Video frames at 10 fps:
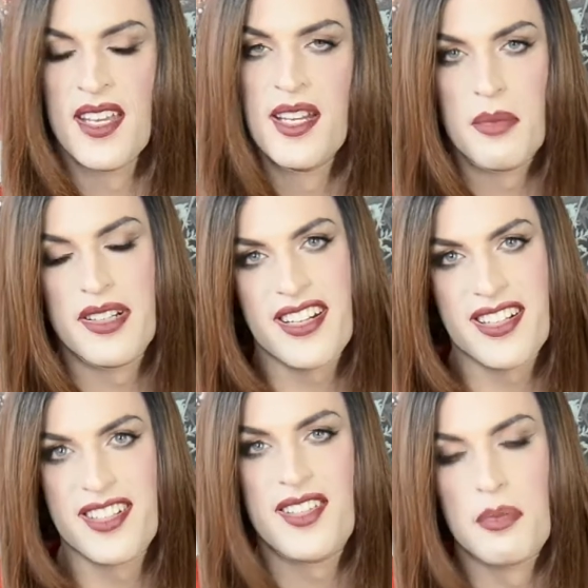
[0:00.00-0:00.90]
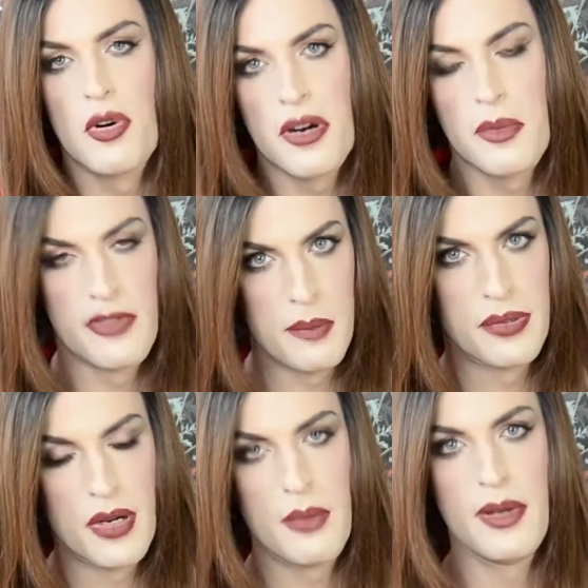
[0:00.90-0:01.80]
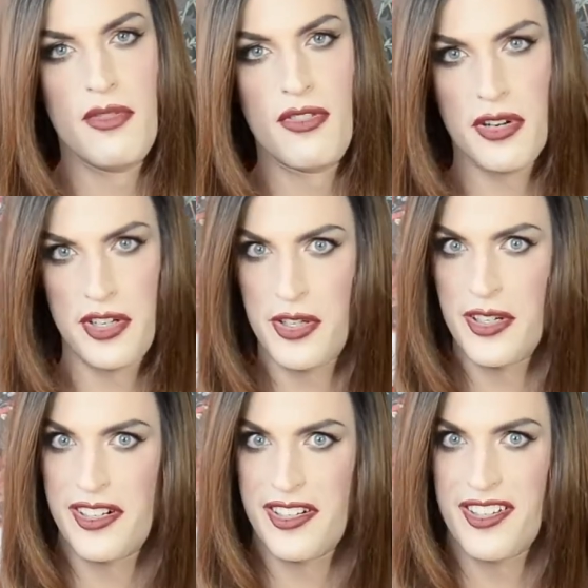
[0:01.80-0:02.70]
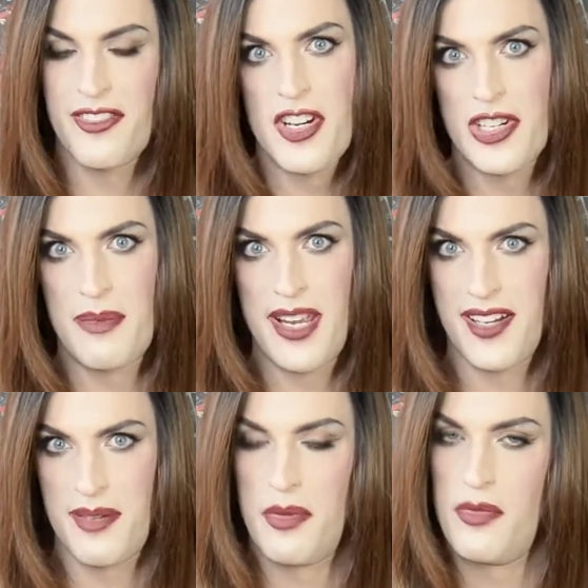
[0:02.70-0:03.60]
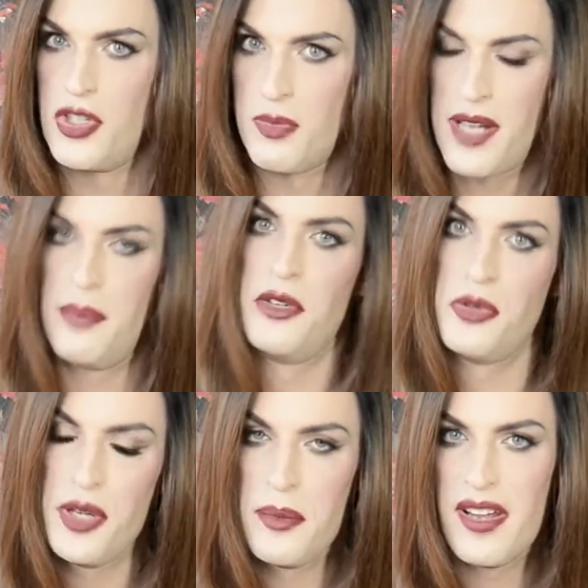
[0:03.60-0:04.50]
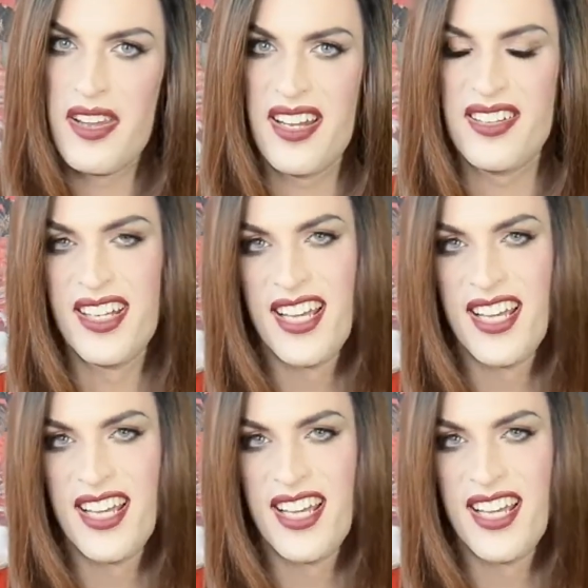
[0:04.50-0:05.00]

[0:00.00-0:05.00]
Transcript: But yeah, it's more of a problem for your facial makeup, which might be ruined by that,